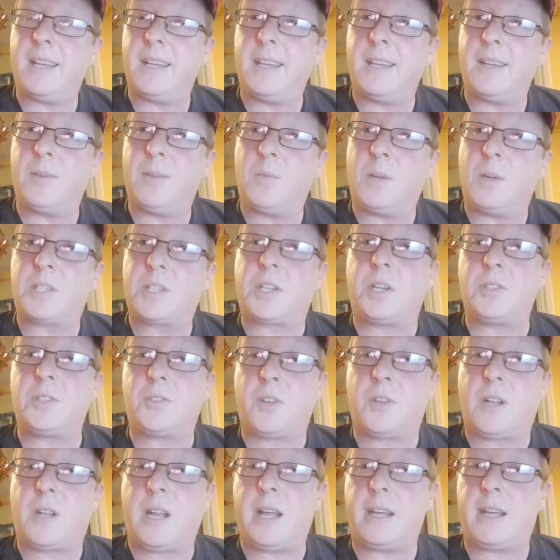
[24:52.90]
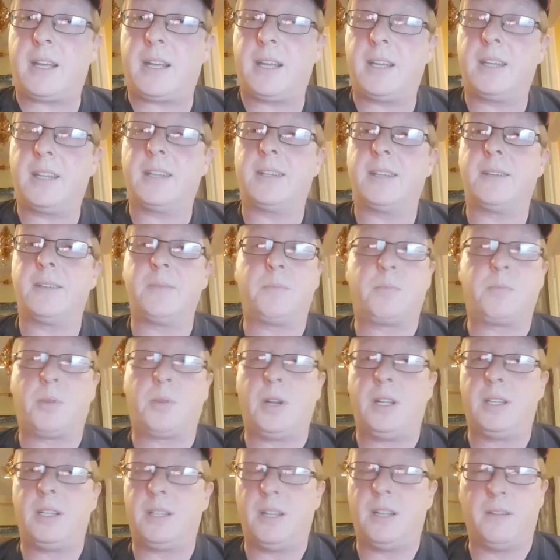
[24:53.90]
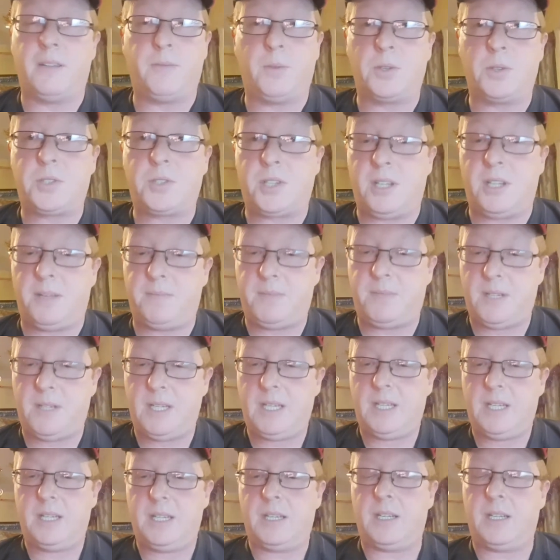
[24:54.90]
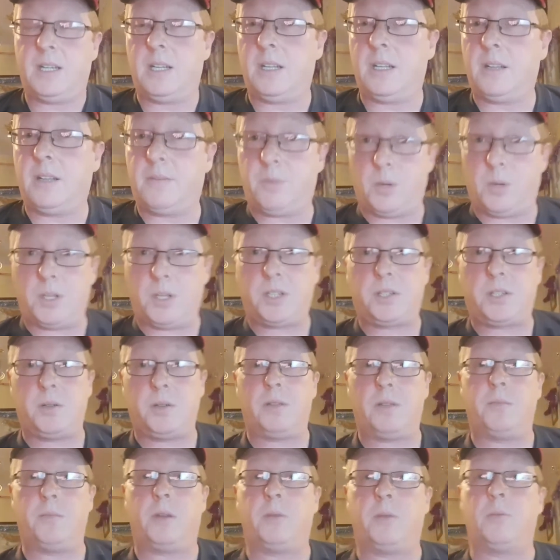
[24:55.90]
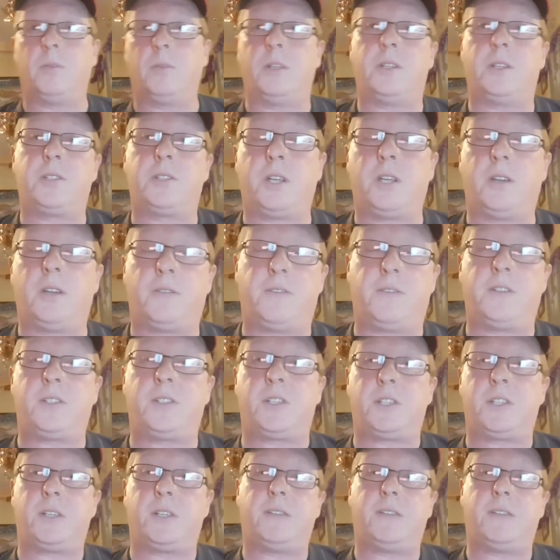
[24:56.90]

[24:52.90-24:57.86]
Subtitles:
West Country Clegg. Brilliant, love watching him. Love what he's doing at the moment with his geophysics